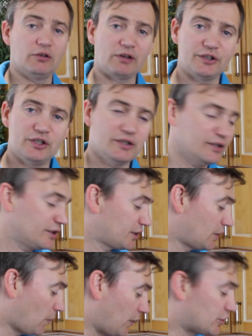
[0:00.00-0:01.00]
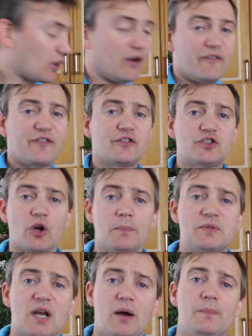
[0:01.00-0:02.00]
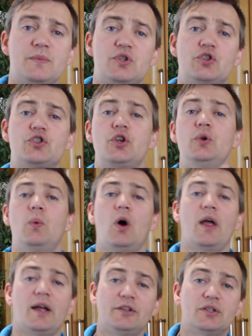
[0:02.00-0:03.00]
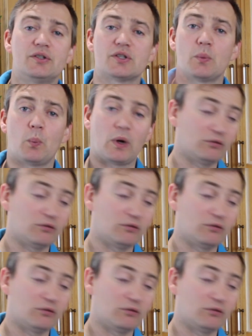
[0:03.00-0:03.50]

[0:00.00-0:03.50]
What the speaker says: your onions, which I've chopped up 2 white onions and